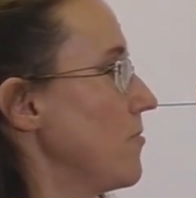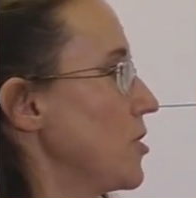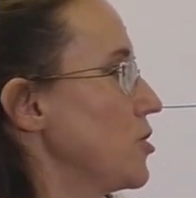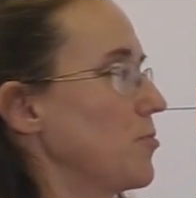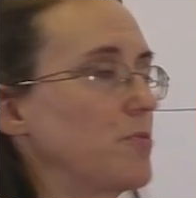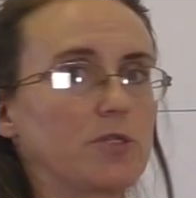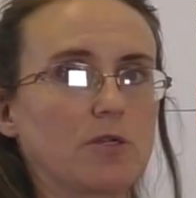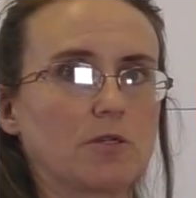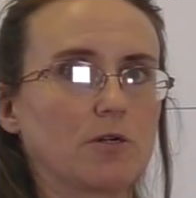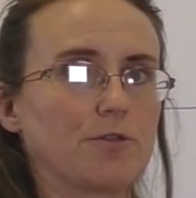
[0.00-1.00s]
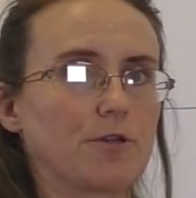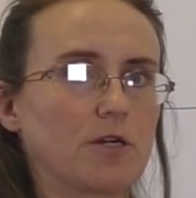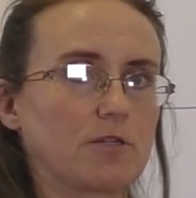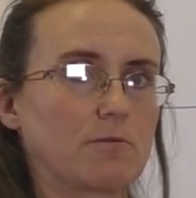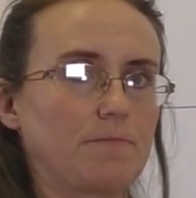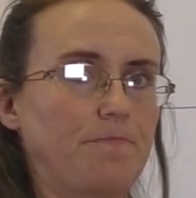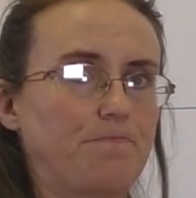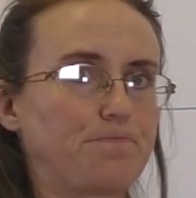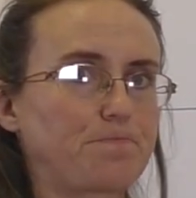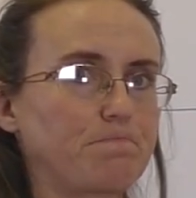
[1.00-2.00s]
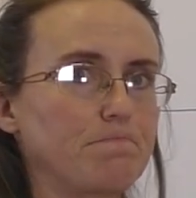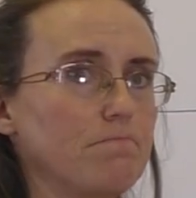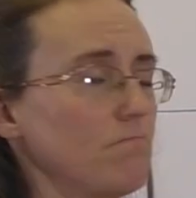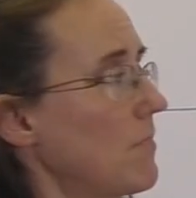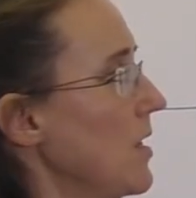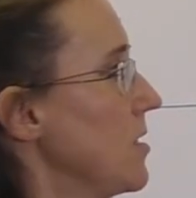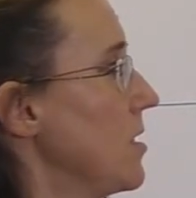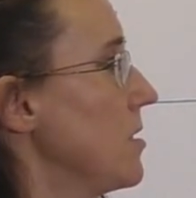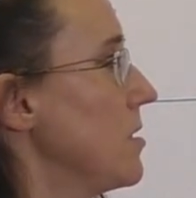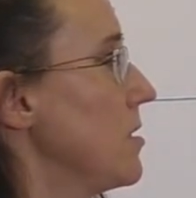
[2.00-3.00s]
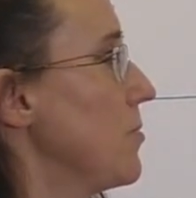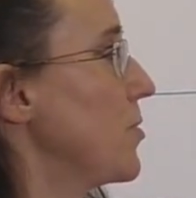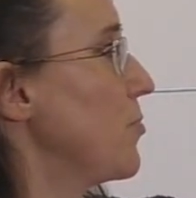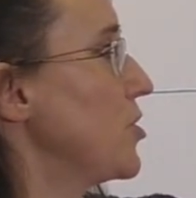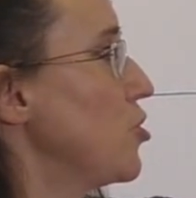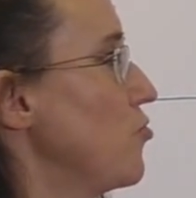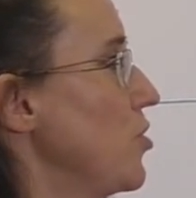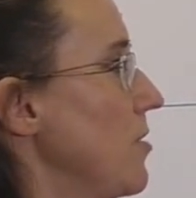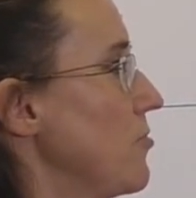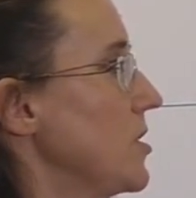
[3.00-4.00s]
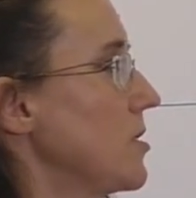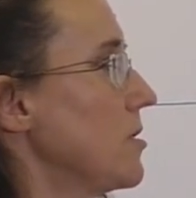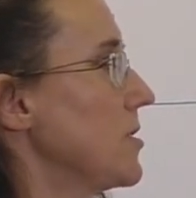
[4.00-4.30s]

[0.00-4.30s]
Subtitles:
If you start work and the company does not sign any contract,